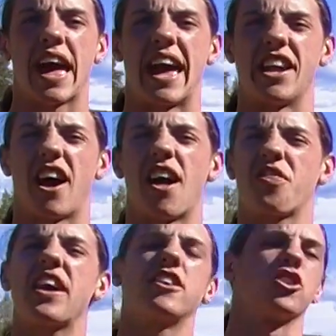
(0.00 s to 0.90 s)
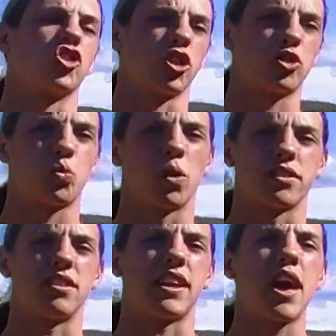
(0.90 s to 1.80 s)
And I think in the church
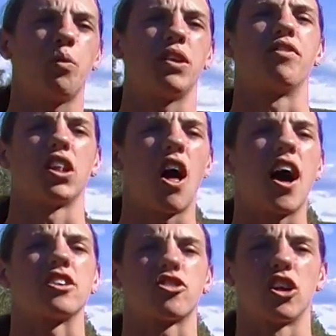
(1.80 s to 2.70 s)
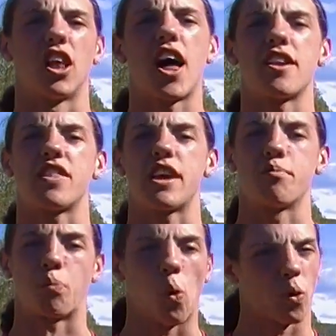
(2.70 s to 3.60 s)
world today, we've lost a lot of the
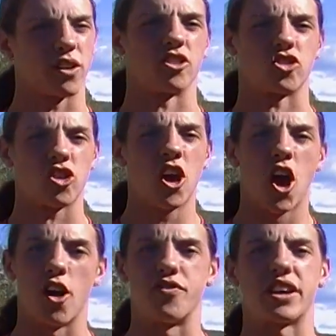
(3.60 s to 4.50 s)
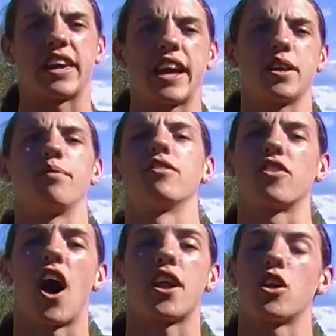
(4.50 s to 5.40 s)
importance of the kingdom
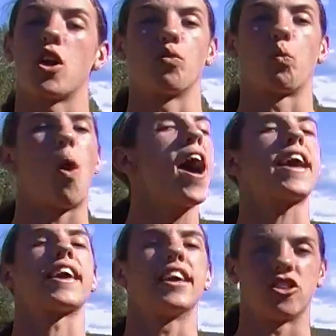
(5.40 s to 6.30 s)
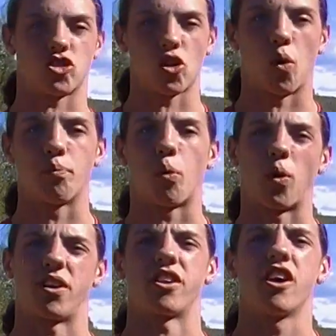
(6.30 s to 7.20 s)
of God and why it's so
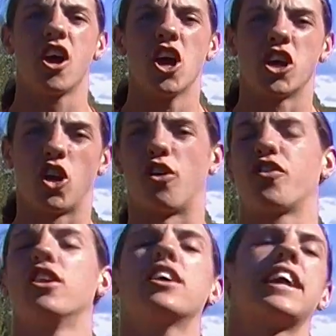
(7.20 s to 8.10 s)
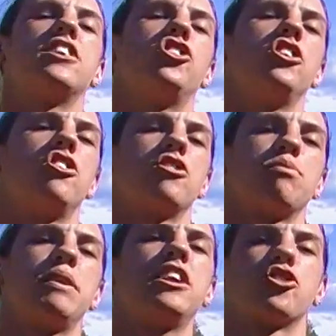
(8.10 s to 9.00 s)
important. If you look at
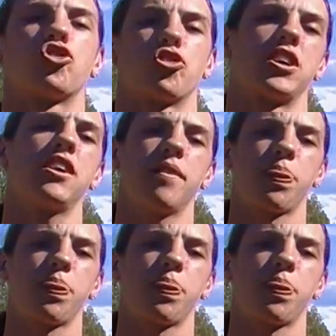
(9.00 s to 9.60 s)
Jesus' ministry,